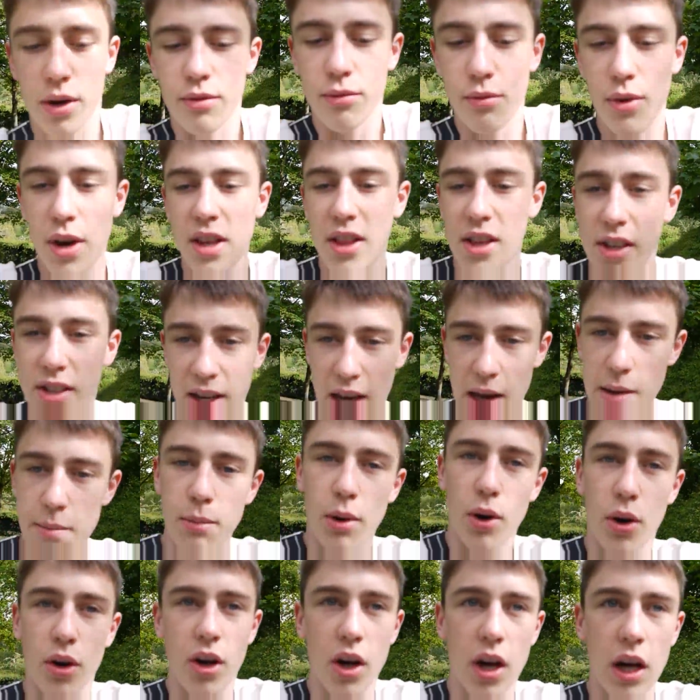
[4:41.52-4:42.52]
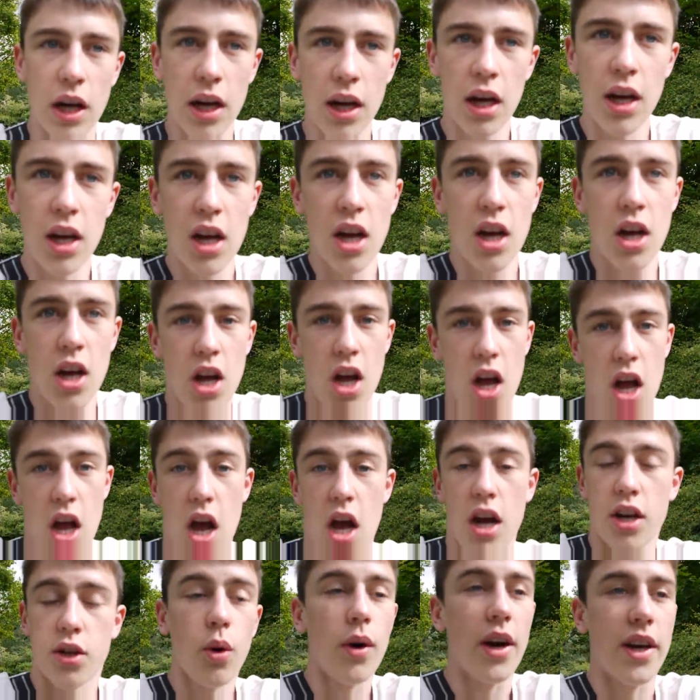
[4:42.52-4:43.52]
can read the same book
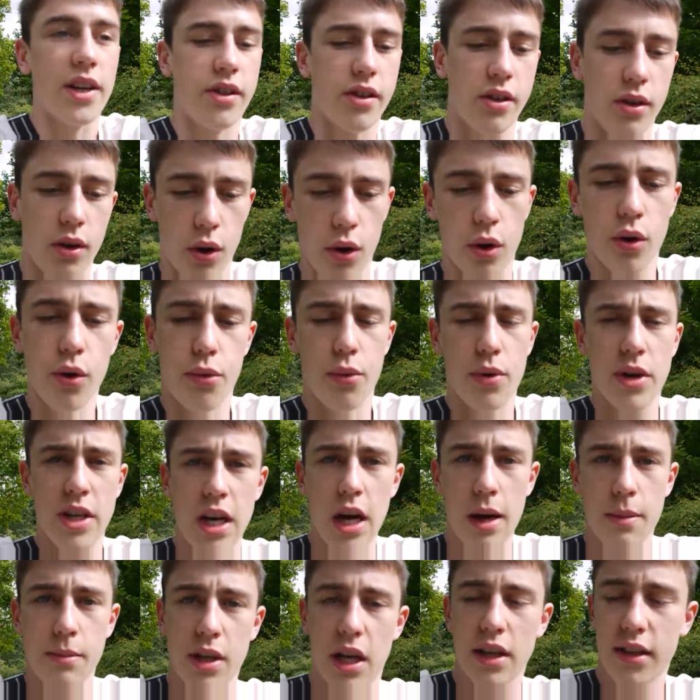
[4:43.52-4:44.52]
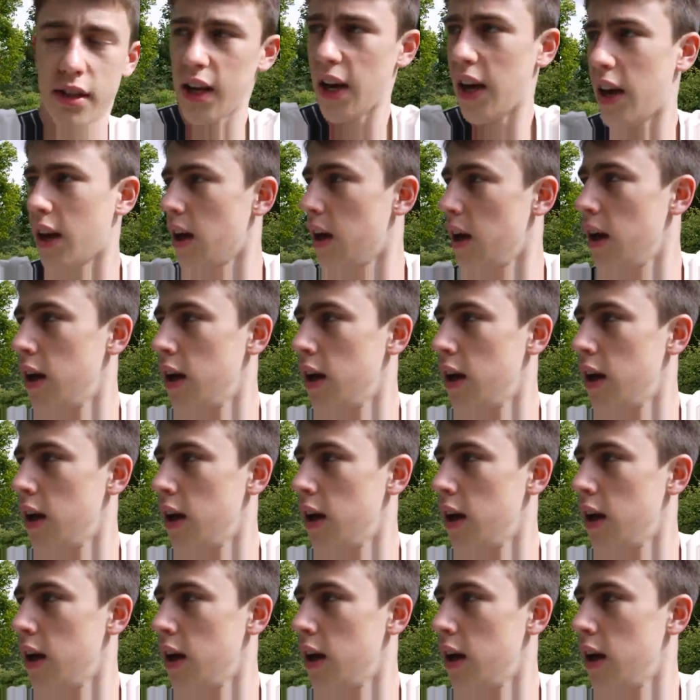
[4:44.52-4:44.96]
uh, twice or three times, let's say.